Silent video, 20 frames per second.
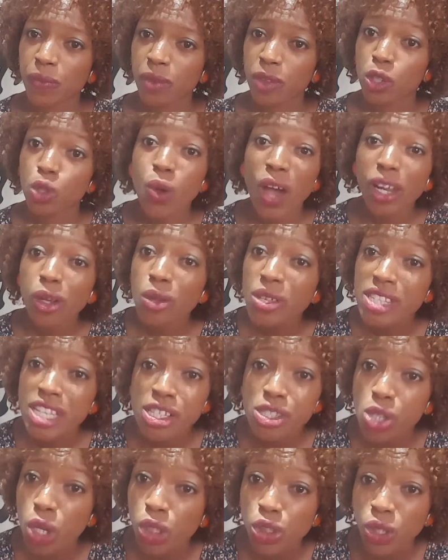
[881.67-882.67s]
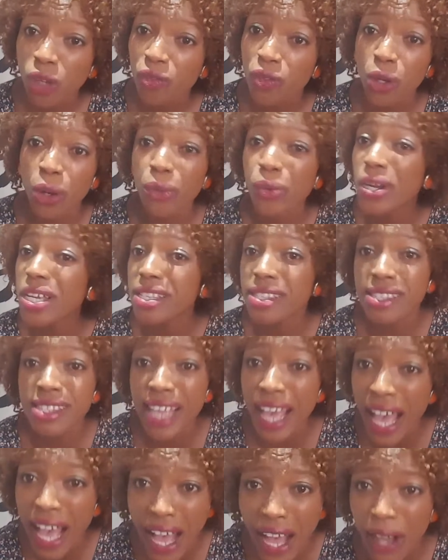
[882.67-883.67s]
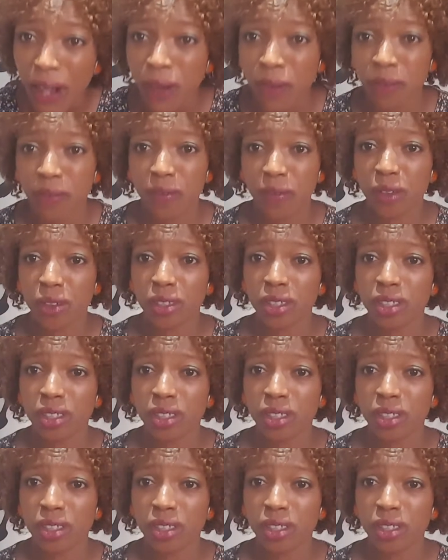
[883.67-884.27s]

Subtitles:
You are losing touch of your real self.